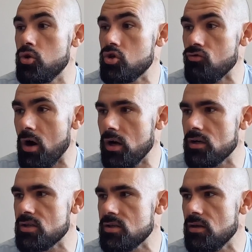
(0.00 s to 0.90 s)

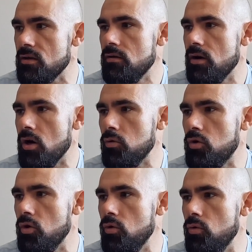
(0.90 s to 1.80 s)
shrugs, I'll
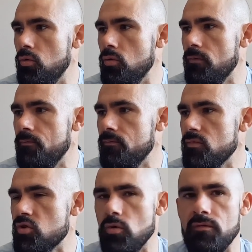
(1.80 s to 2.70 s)
do
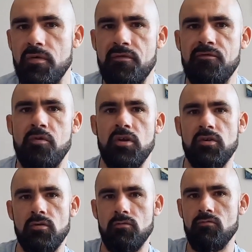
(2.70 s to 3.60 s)
sort of front
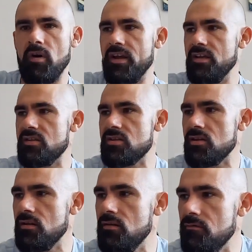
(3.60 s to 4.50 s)

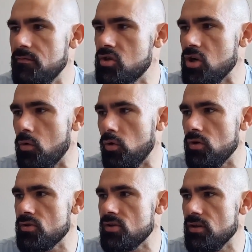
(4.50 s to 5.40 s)
raise
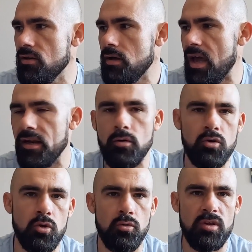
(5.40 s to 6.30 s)
shoulders, and I'll
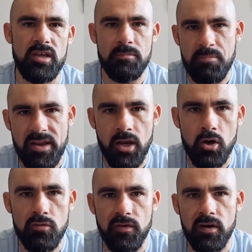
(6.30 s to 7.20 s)
do the bent
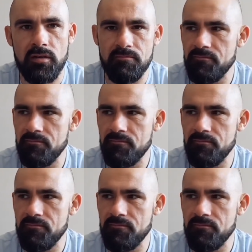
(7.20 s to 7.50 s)
over